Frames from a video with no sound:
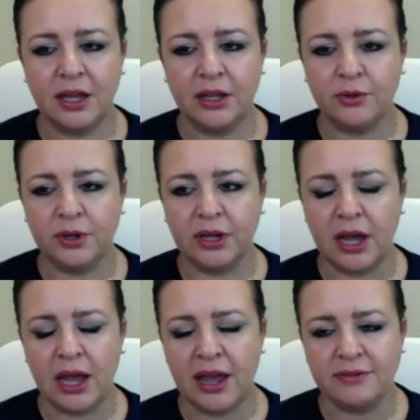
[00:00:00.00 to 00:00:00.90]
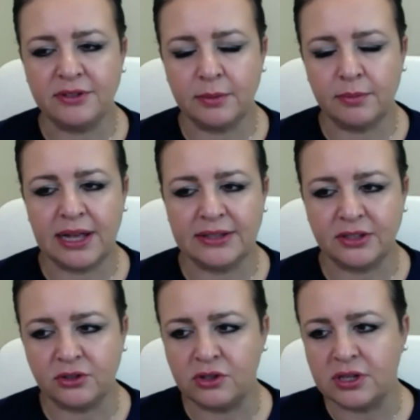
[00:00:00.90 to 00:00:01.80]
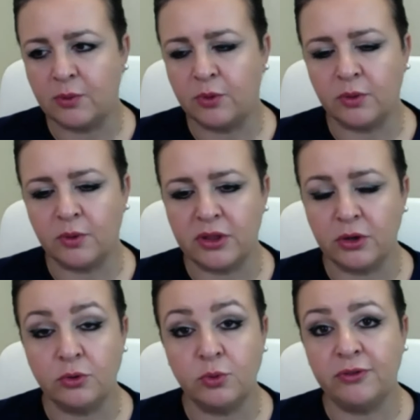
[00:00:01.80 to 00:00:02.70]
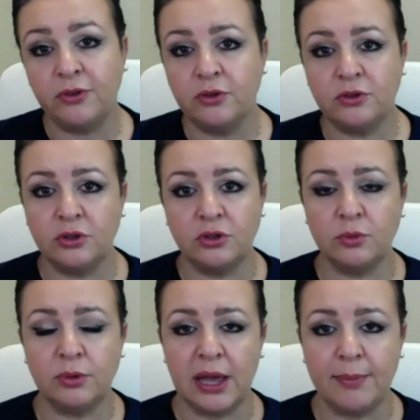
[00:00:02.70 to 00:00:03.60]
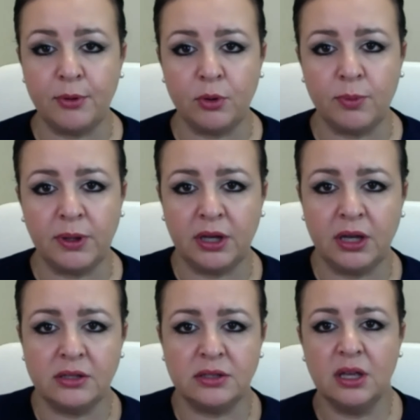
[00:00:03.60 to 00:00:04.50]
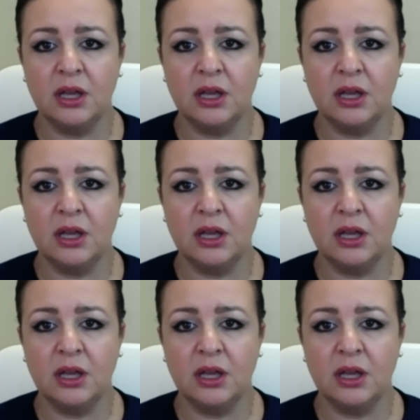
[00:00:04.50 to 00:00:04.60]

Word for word: i agree i have some plastic surgeons i work with who refuse to do lipo because